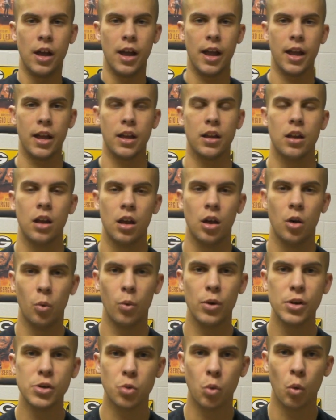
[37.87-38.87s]
And
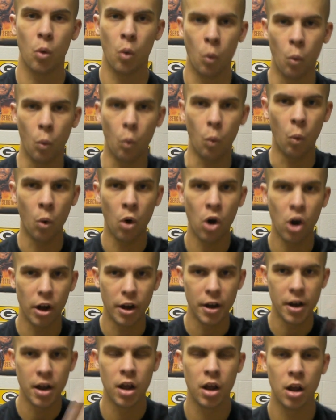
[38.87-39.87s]
which
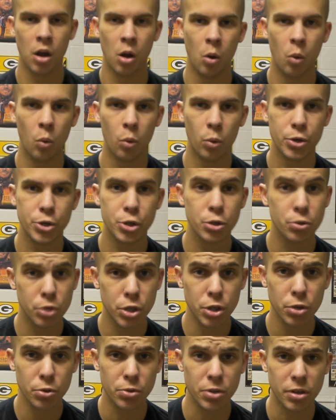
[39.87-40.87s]
one would you
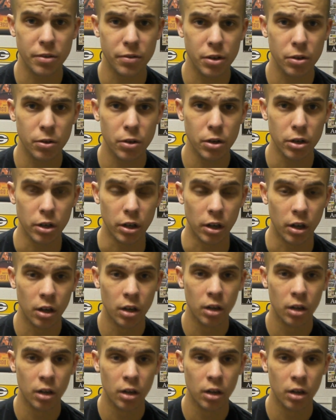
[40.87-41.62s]
choose if you could?